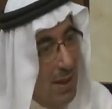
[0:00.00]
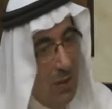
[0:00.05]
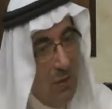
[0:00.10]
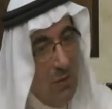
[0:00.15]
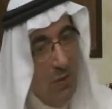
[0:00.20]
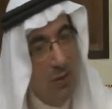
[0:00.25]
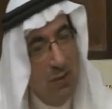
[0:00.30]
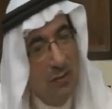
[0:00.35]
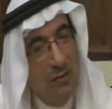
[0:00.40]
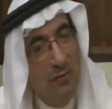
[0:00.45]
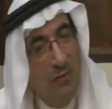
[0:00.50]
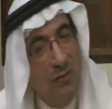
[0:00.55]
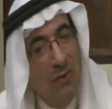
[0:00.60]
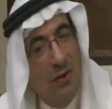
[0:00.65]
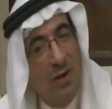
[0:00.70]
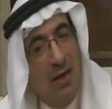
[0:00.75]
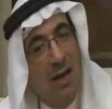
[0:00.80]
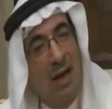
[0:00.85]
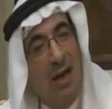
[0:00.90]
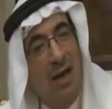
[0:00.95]
goes
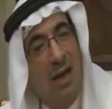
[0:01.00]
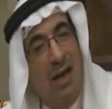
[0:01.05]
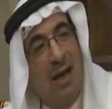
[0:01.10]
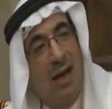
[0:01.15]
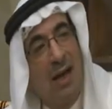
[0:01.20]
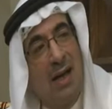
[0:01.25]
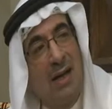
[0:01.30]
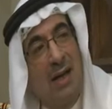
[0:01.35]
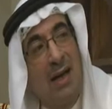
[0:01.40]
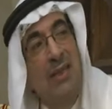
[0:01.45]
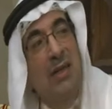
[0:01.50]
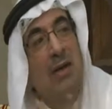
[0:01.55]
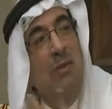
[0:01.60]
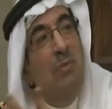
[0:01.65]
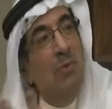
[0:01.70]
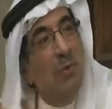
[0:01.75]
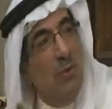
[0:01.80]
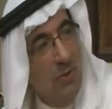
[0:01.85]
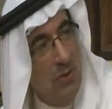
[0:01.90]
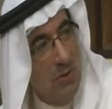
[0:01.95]
for another
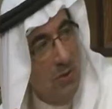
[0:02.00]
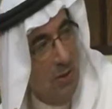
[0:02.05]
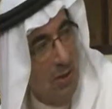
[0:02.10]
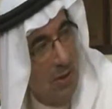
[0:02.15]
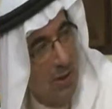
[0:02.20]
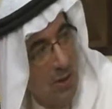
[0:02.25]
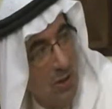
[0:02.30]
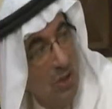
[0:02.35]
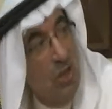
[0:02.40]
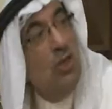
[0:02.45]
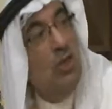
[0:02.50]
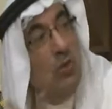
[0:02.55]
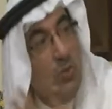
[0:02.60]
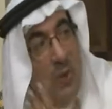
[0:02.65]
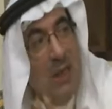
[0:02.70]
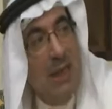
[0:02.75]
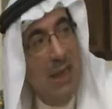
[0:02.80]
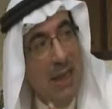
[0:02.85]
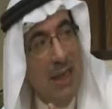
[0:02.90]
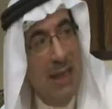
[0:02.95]
muse,
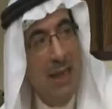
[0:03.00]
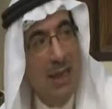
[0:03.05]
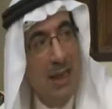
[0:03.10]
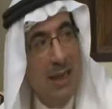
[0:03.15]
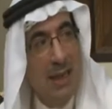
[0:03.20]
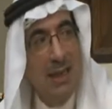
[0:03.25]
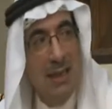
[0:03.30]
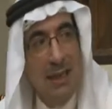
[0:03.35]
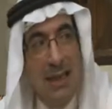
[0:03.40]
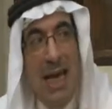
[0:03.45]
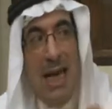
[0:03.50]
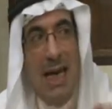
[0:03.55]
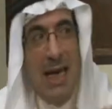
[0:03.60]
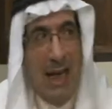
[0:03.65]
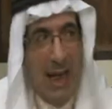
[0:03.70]
usually is Layla.